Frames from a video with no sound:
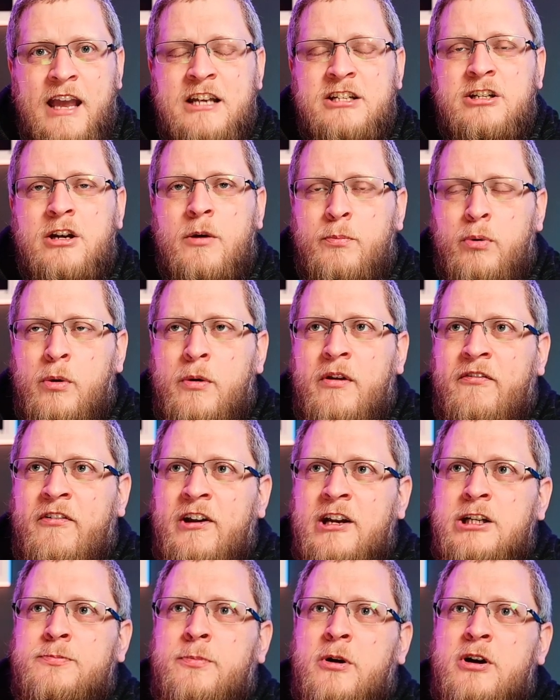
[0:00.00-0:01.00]
I'll probably
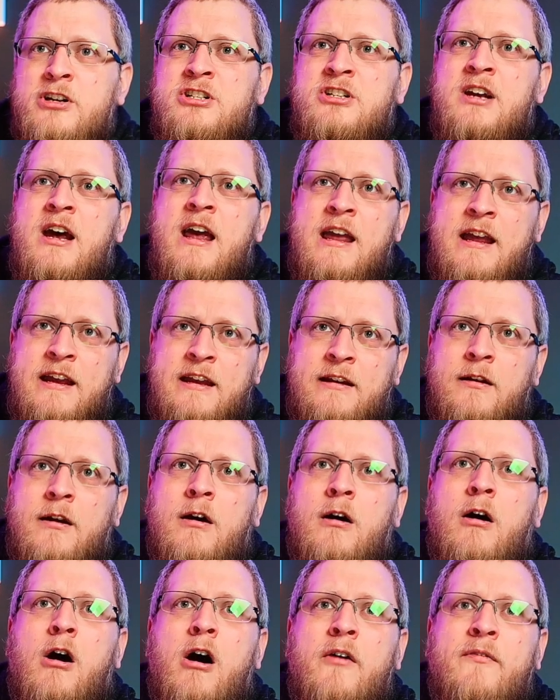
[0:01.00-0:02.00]
finish by saying
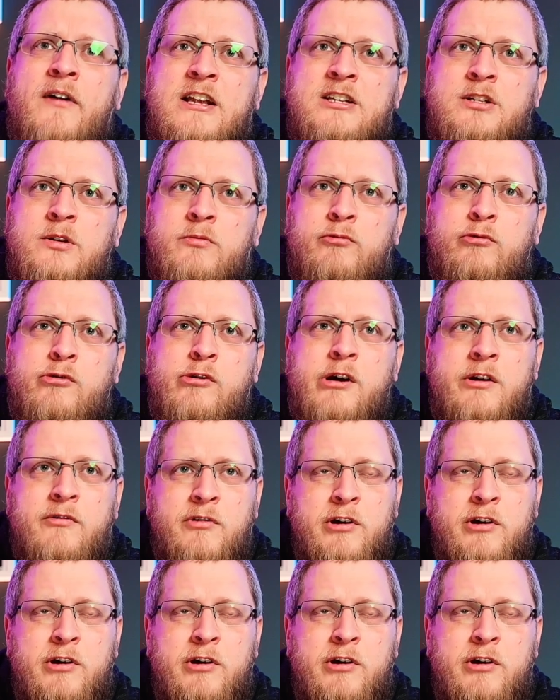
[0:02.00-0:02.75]
I've had some really,